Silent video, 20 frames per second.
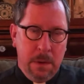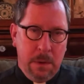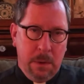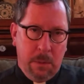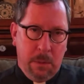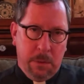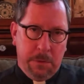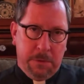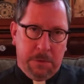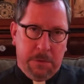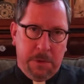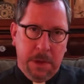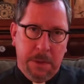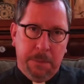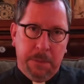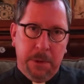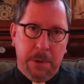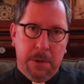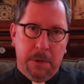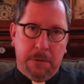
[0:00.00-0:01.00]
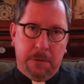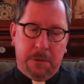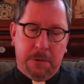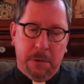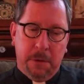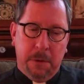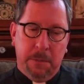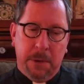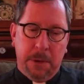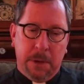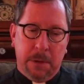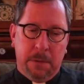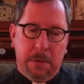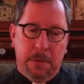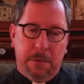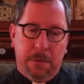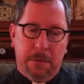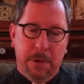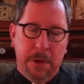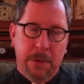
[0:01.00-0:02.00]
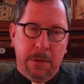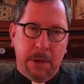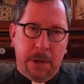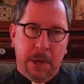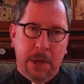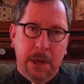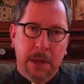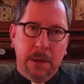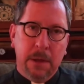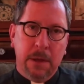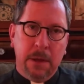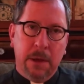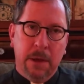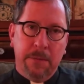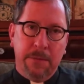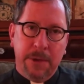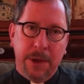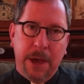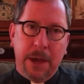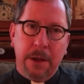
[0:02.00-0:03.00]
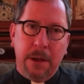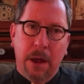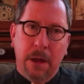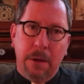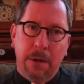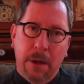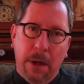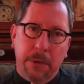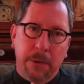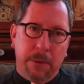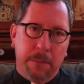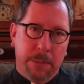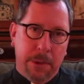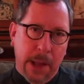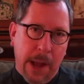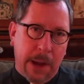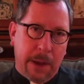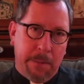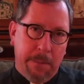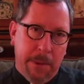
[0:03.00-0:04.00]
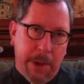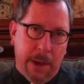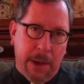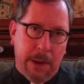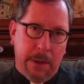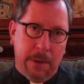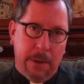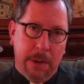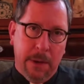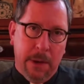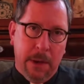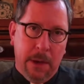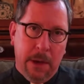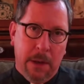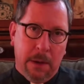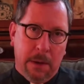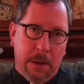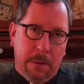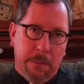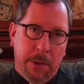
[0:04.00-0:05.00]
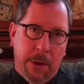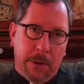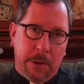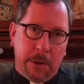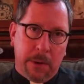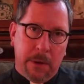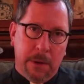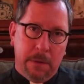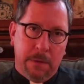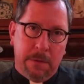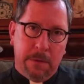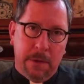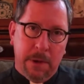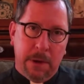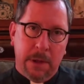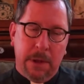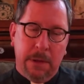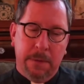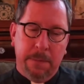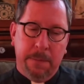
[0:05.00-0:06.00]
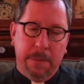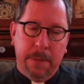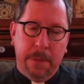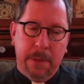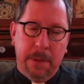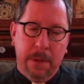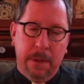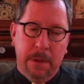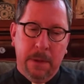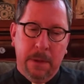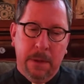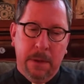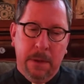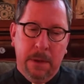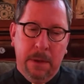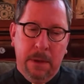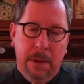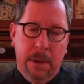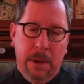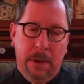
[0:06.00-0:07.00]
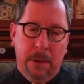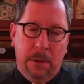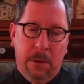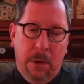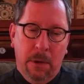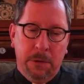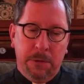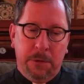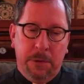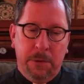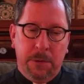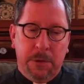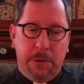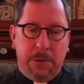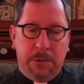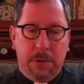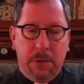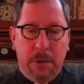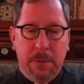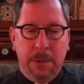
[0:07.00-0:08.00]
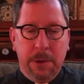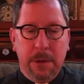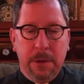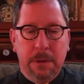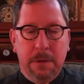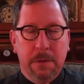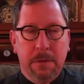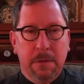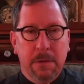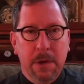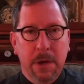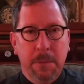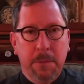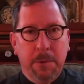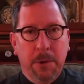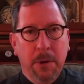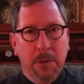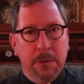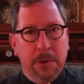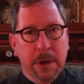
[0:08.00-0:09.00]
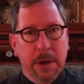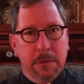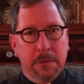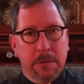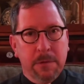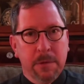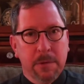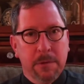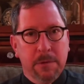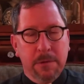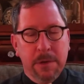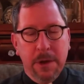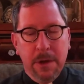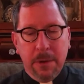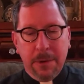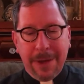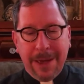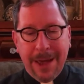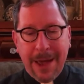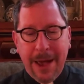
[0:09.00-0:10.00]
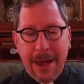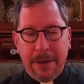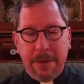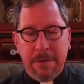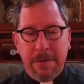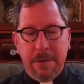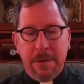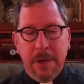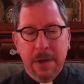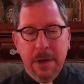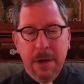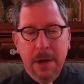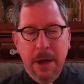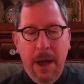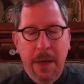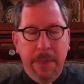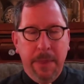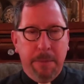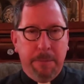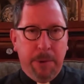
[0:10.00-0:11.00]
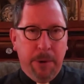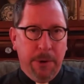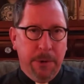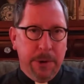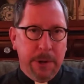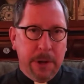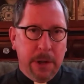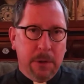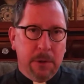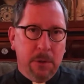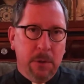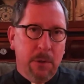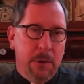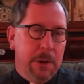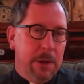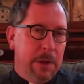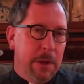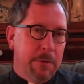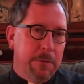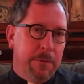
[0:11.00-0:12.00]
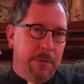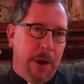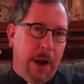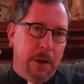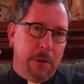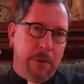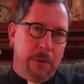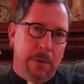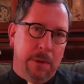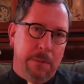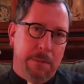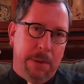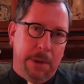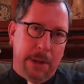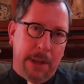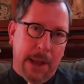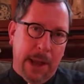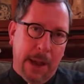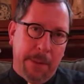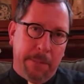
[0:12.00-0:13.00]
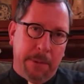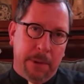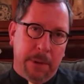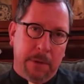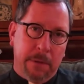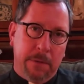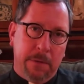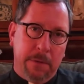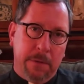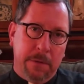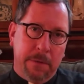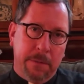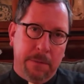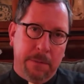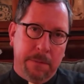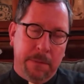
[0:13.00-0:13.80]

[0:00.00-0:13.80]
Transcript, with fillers: It was deeply disturbing to see the killing of yet another black man in an American city. And also disturbing to see protesters tear gassed and the burning and looting that followed in Minneapolis.